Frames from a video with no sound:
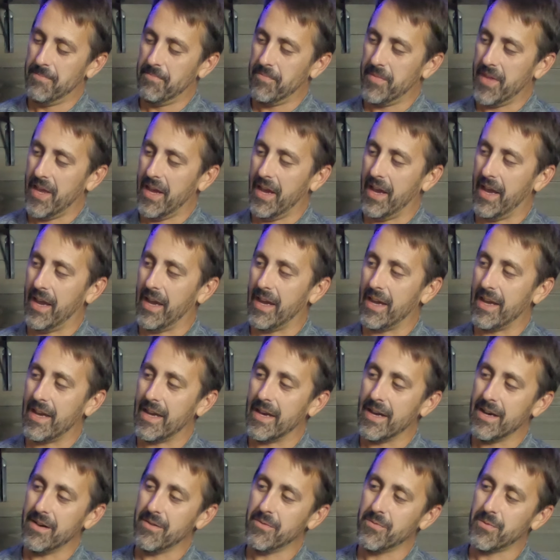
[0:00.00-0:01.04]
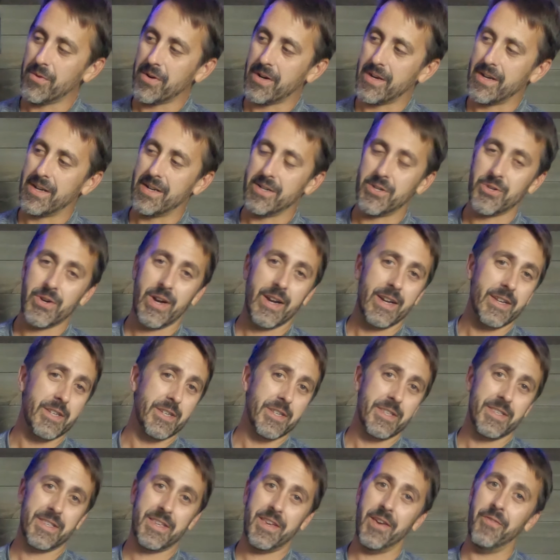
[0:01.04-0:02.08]
hey, we're gonna try to
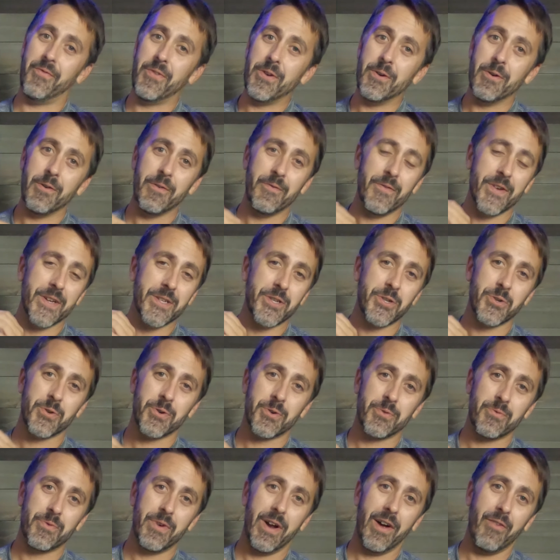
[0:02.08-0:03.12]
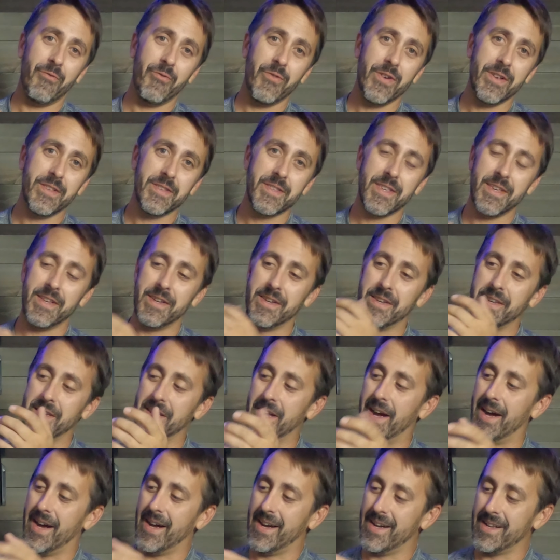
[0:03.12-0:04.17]
just give you a visual reference and
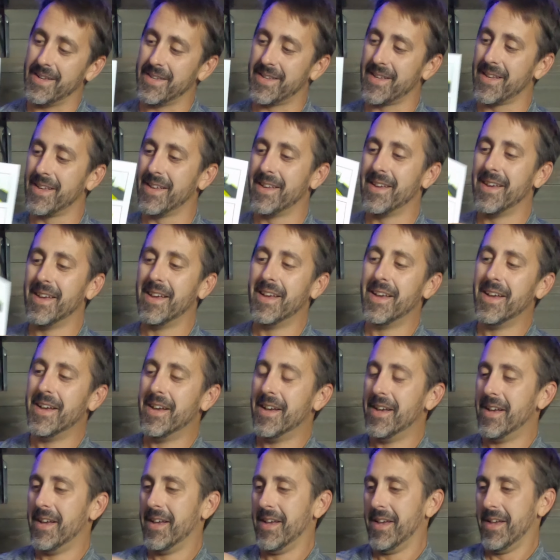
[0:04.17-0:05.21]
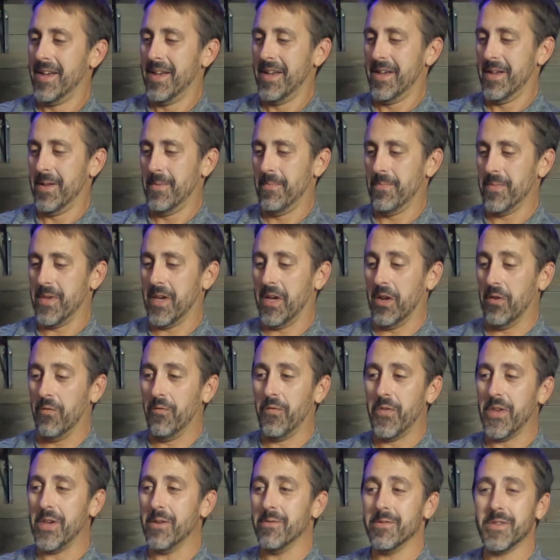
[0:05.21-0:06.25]
not
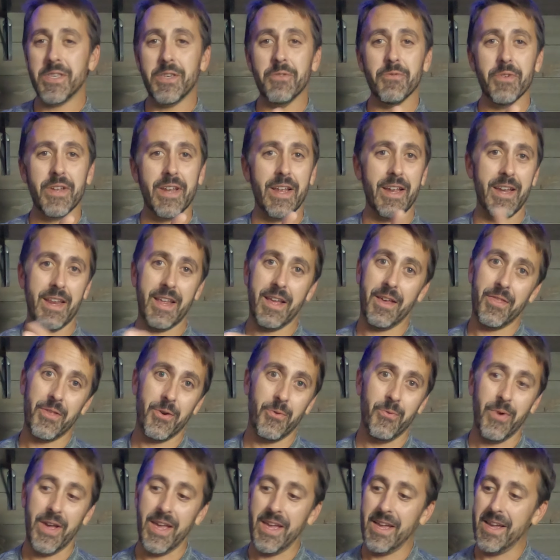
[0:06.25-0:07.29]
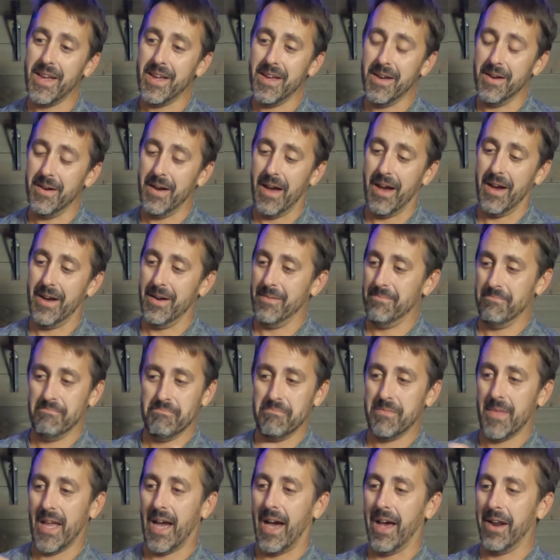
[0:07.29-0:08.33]
confuse you in any other way.
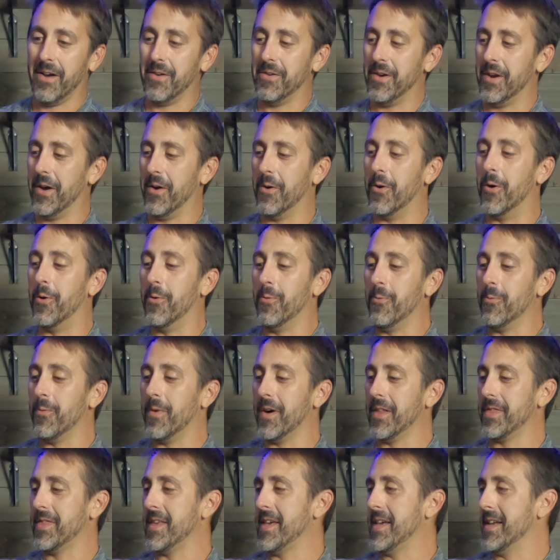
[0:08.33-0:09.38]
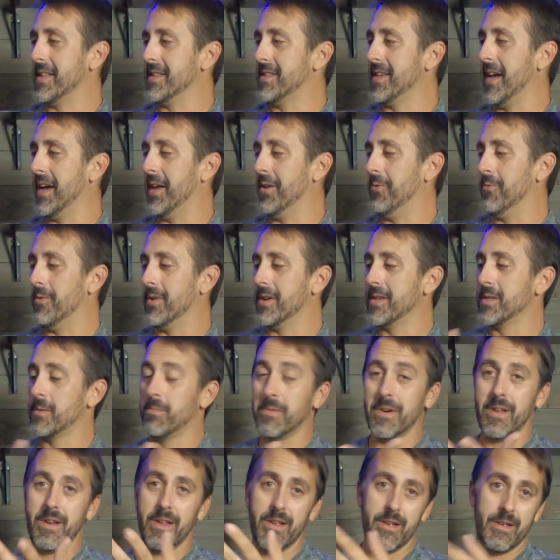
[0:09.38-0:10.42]
I don't know what the intent was,
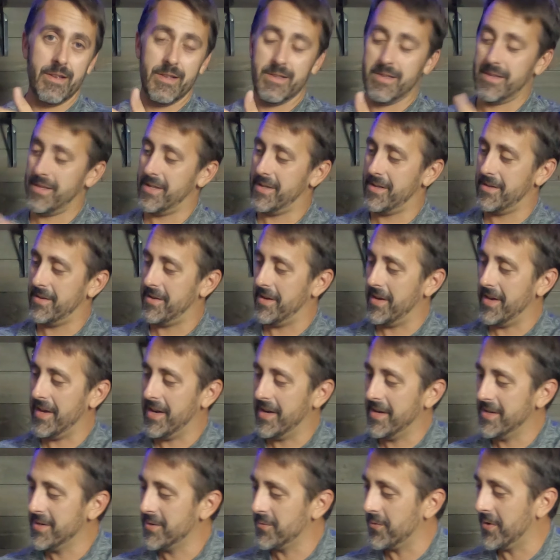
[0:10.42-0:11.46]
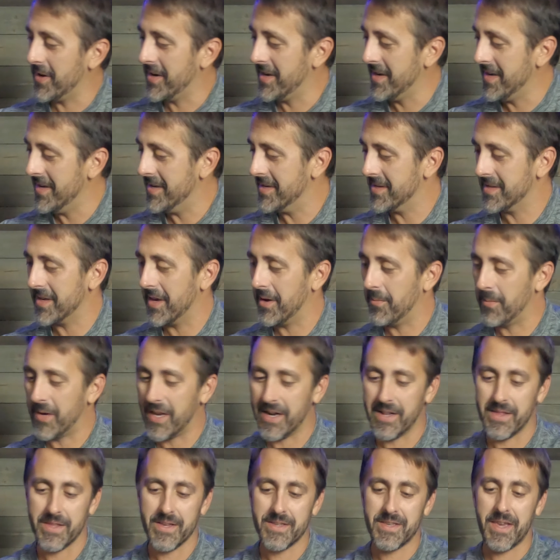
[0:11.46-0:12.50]
but it is what it is. I mean,
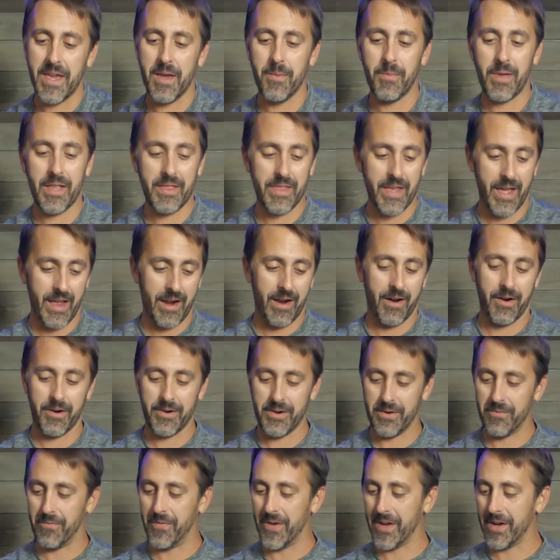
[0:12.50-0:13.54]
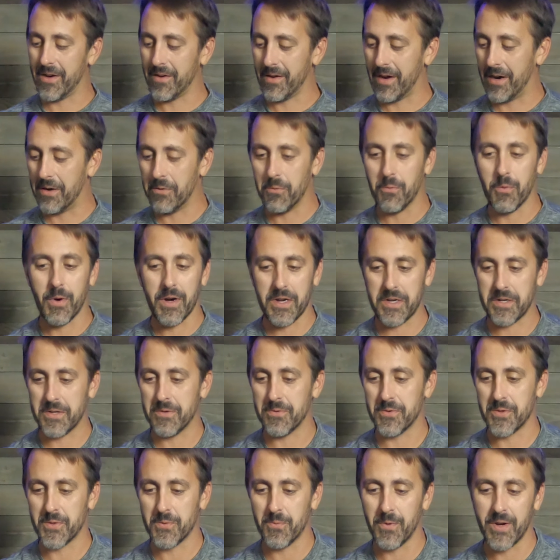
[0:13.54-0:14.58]
and this can't be that hard to figure out what
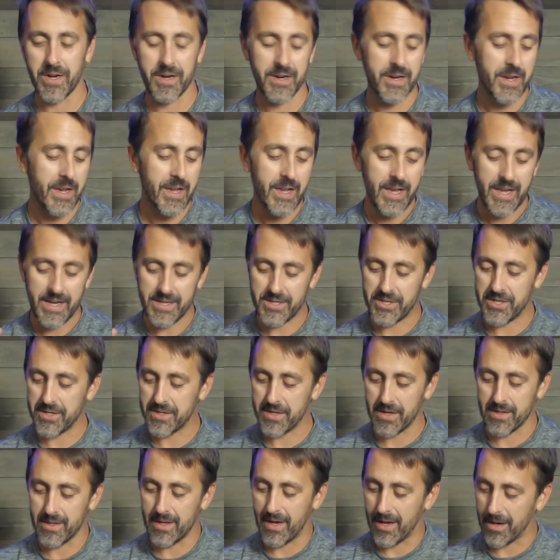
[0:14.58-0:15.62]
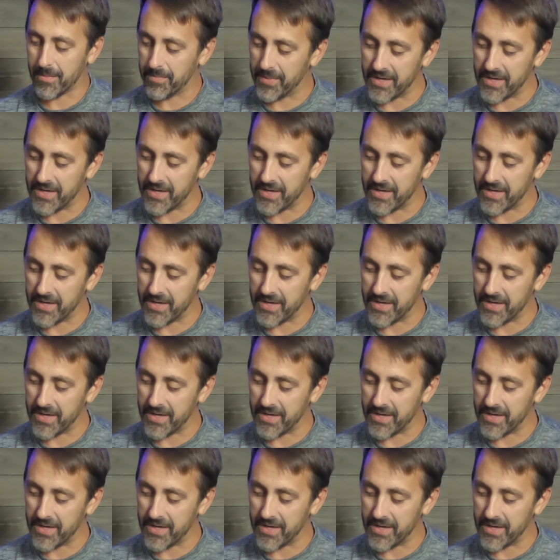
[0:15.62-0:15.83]
goes where. It's just a lot of